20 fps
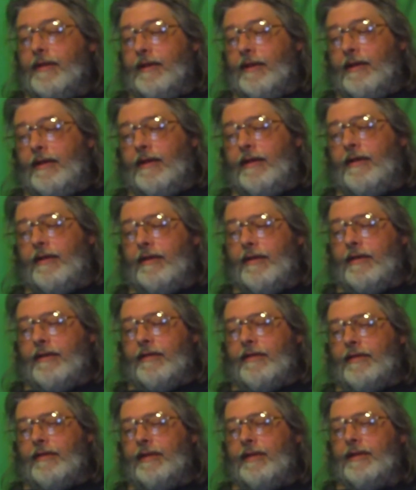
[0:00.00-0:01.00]

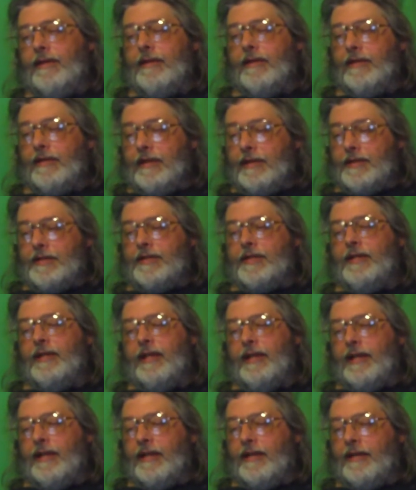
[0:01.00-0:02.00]
Uh, let's
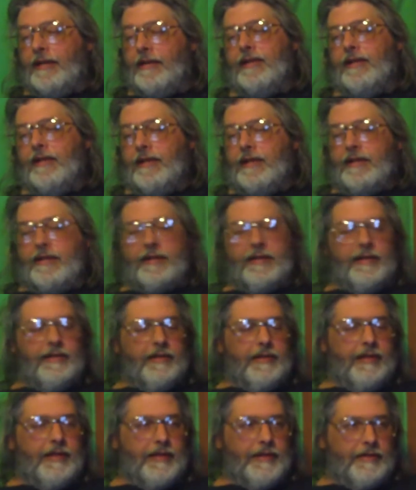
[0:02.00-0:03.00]
see. Since
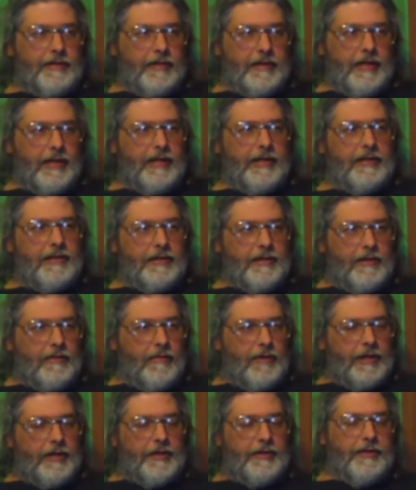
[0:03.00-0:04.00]
yesterday's
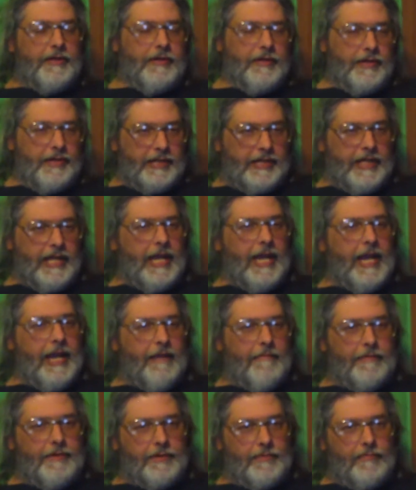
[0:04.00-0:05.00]
question of the
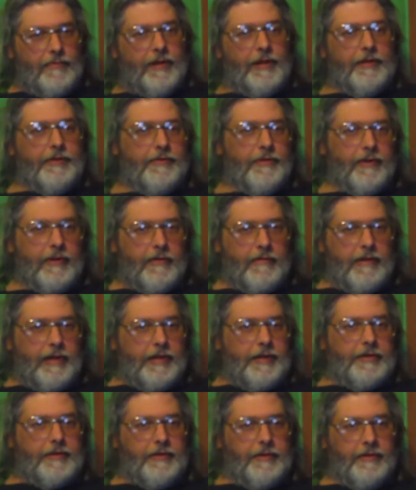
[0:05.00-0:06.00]
day was, what is your
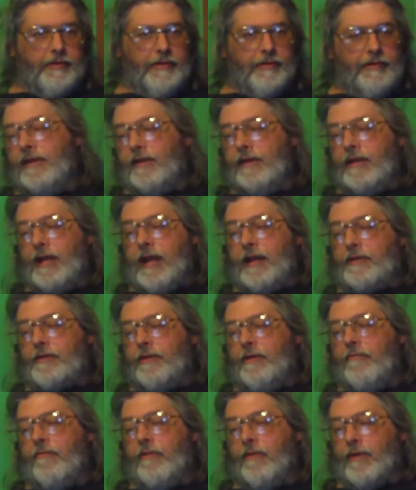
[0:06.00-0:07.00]
question? There
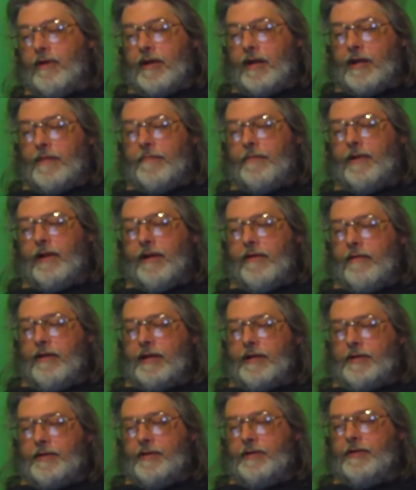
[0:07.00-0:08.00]
actually were a couple of
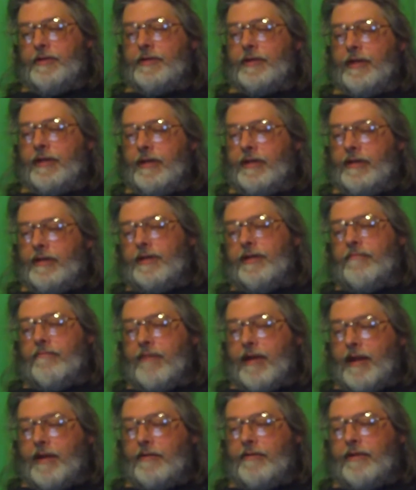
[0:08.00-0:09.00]
questions. Let's see,
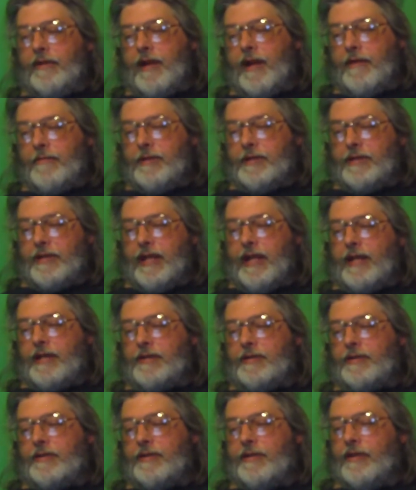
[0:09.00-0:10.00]
Randall Anonymous
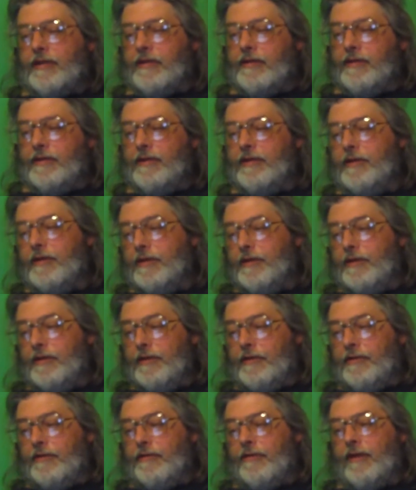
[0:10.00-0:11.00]
asks,
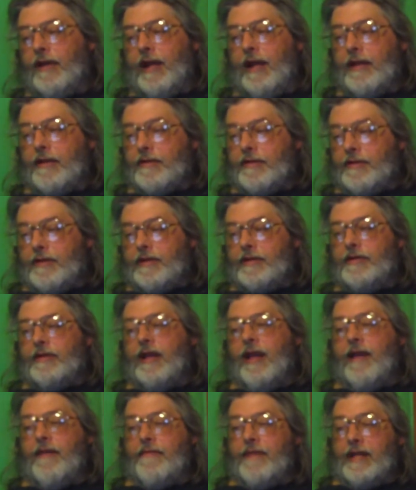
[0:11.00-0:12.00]
your house doesn't
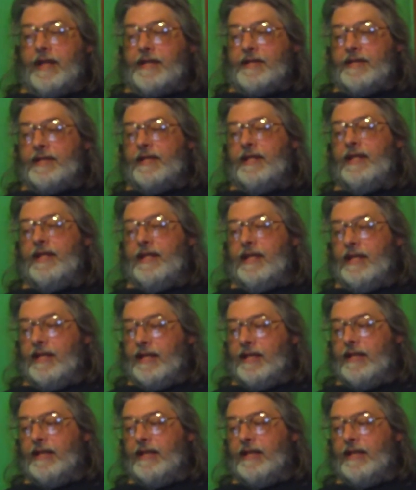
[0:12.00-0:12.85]
have A C?